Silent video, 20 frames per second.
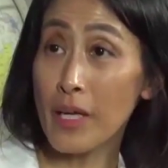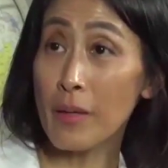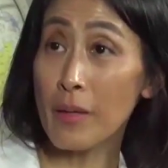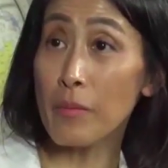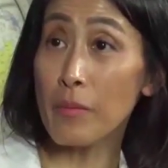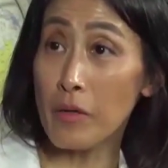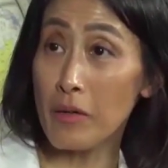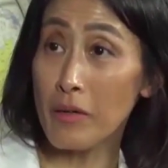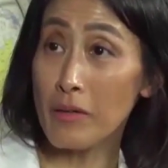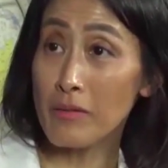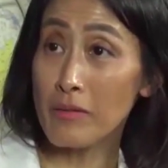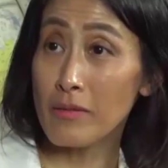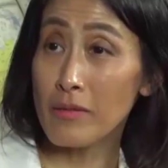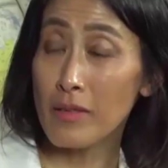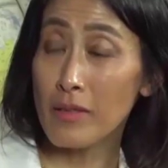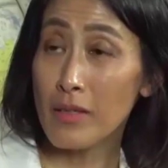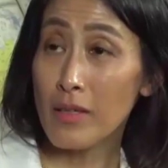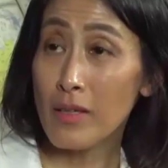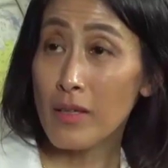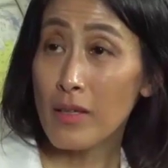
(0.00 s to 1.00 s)
people
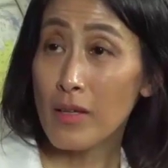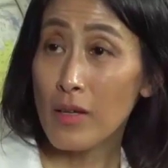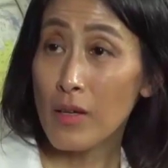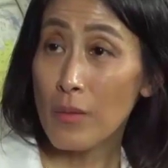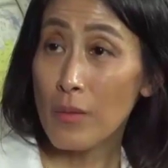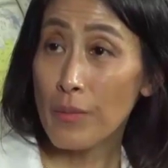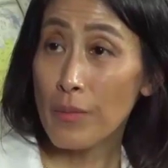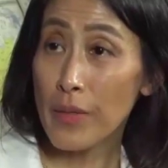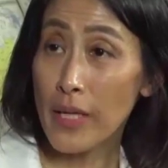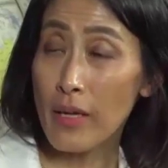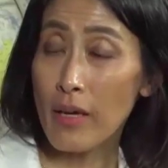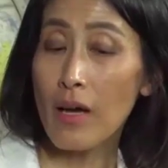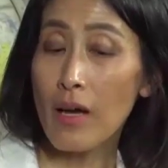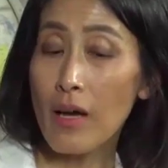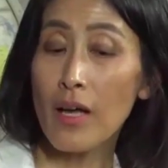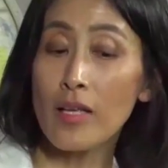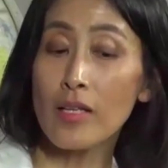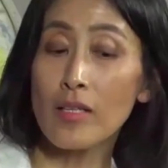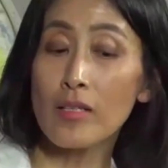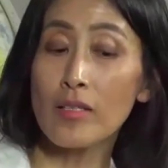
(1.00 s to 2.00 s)

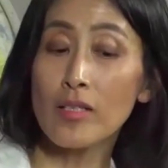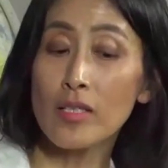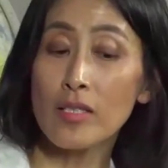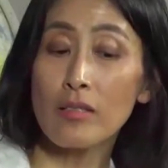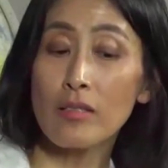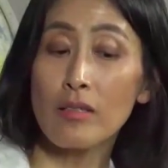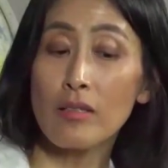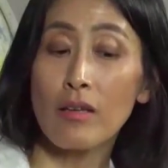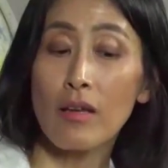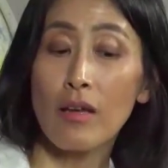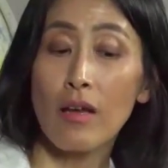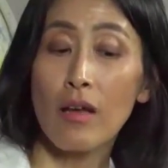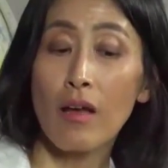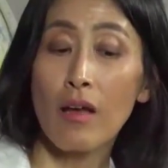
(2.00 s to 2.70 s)
because